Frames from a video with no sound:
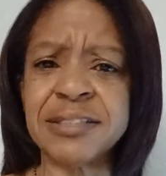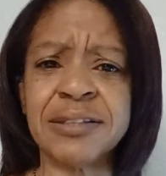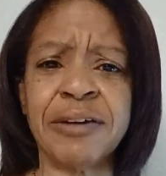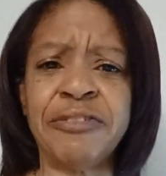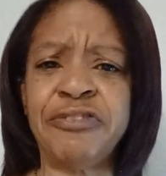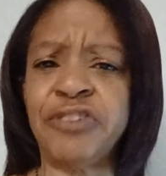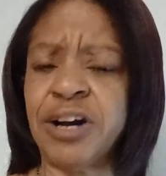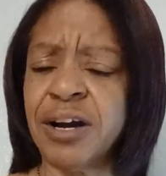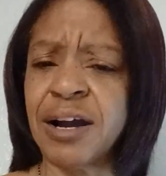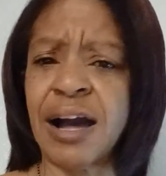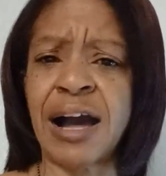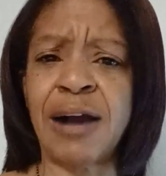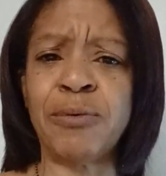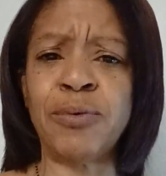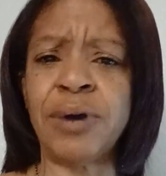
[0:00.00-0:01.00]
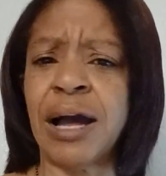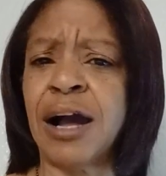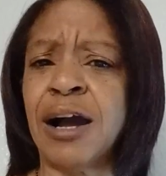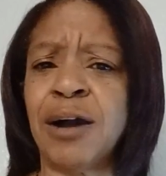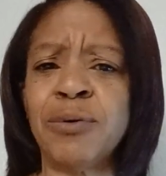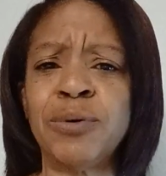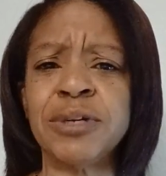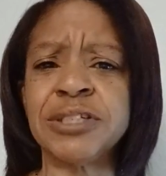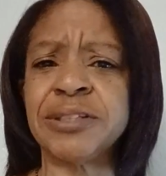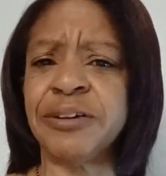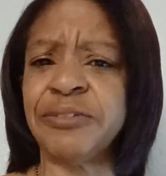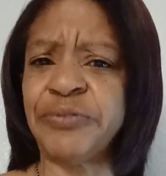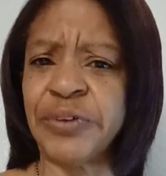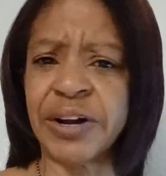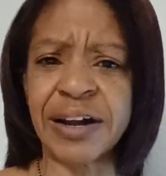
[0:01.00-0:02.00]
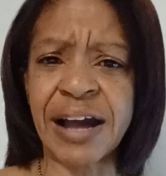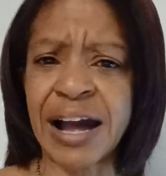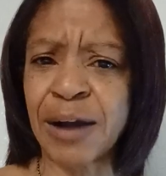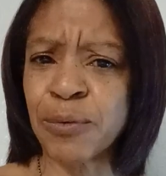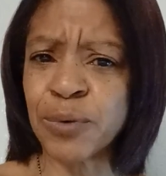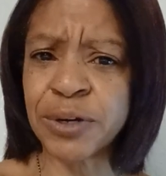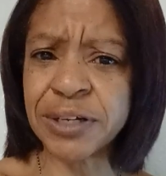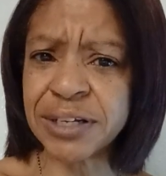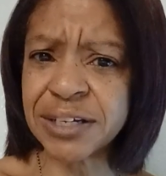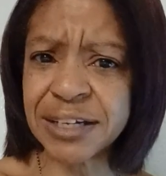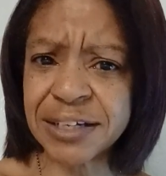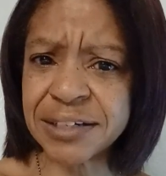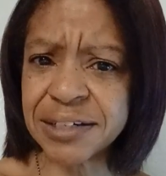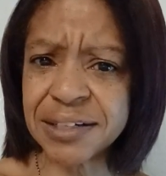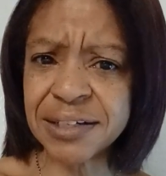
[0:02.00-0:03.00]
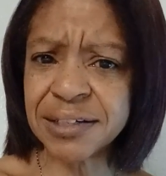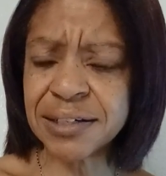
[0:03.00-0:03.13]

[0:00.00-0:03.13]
The fuck I wish the fuck I would.